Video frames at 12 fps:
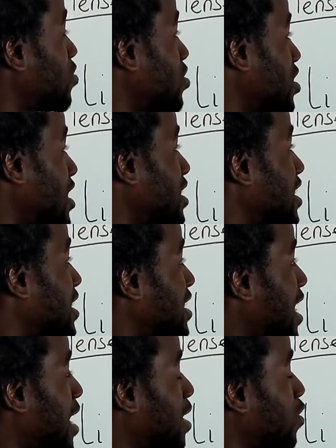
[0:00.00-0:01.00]

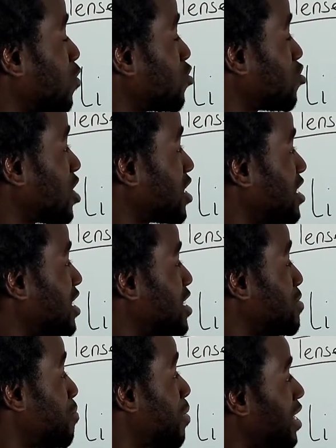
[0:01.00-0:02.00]
sentences are
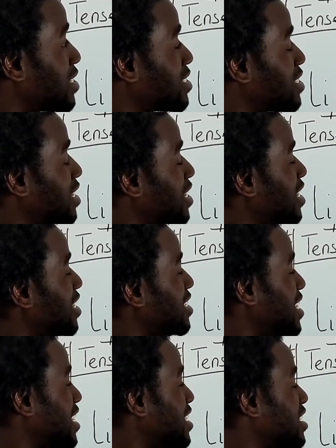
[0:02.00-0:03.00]
constructed in past
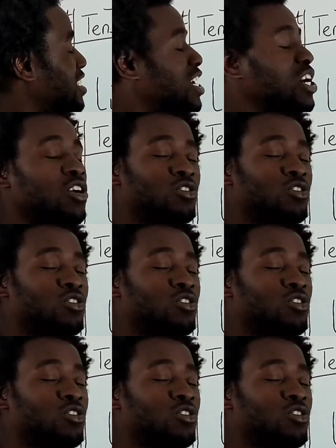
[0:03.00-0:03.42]
tense.